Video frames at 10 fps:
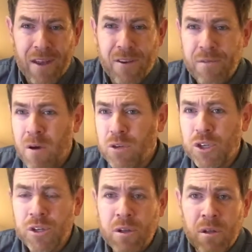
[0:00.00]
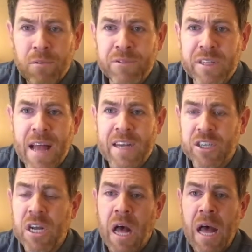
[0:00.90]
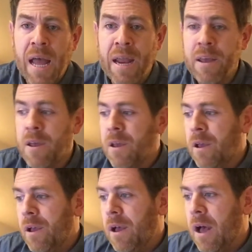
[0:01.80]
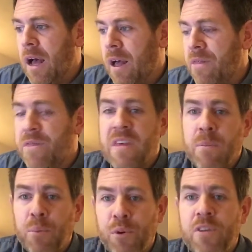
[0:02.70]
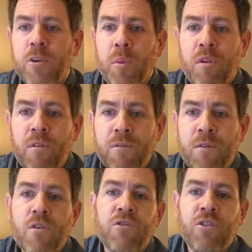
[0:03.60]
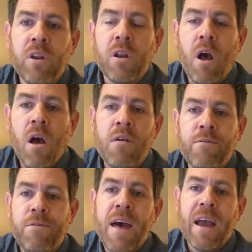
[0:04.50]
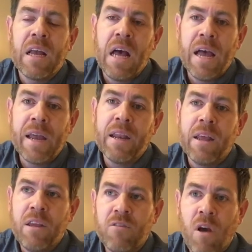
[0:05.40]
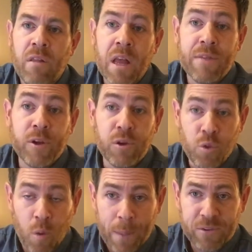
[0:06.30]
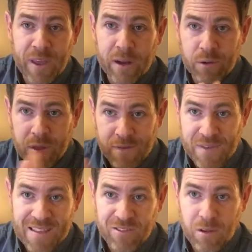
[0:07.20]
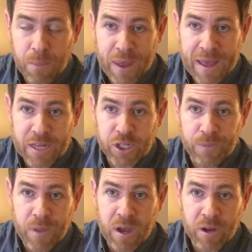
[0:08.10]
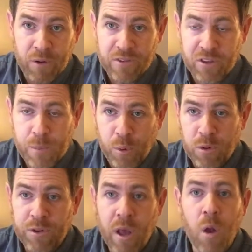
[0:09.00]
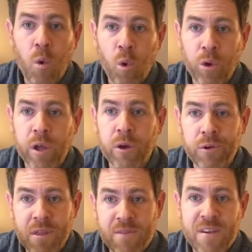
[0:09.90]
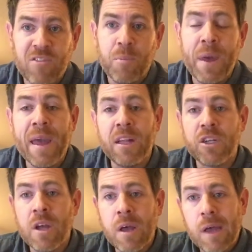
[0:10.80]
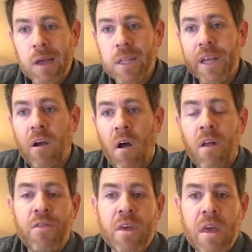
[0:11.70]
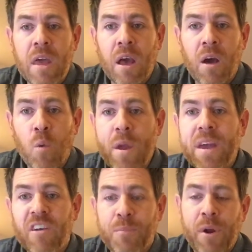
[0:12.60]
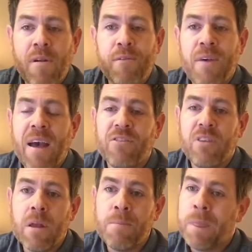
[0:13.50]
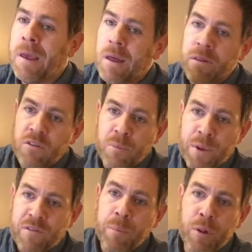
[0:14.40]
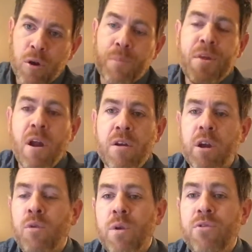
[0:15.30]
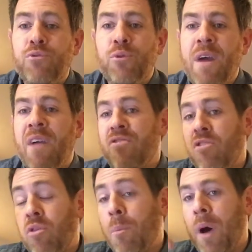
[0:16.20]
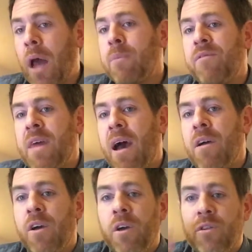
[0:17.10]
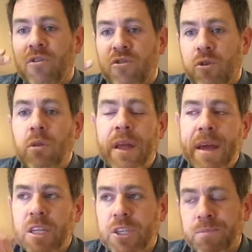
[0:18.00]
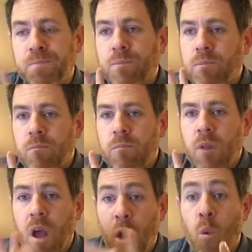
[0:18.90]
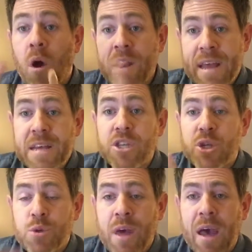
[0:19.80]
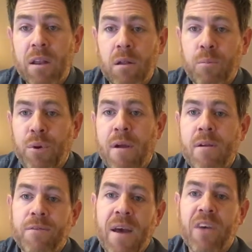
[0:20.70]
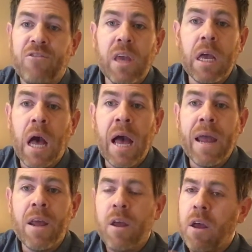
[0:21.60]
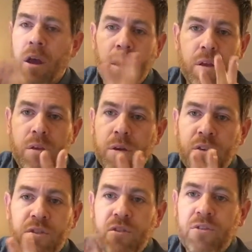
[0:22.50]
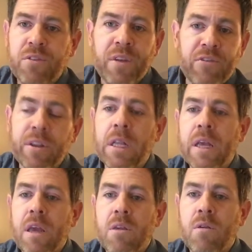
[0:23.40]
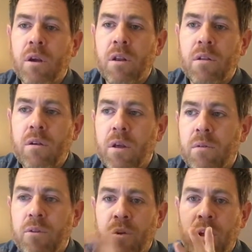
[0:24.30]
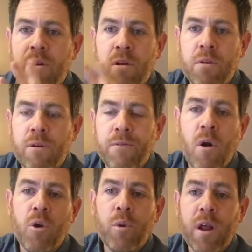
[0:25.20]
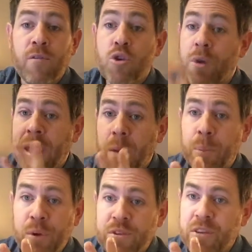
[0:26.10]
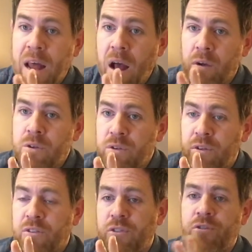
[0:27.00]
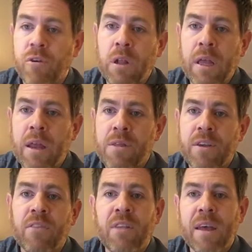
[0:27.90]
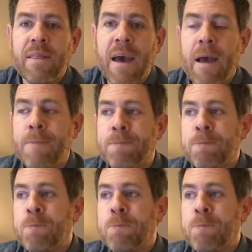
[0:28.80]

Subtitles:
devotional / guide. The printable version of that guide is online. If you go to the website, go to the events page, gracecityportland.org, go to the events page, click on the week of prayer and fasting. There's a bit of a blurb there. You can read through that. And at the bottom of that, there's 2 links. One is to that prayer and fasting guide. You can just use it digitally. You can do it on your phone or whatever. You can print it out and use it to journal in and things like that.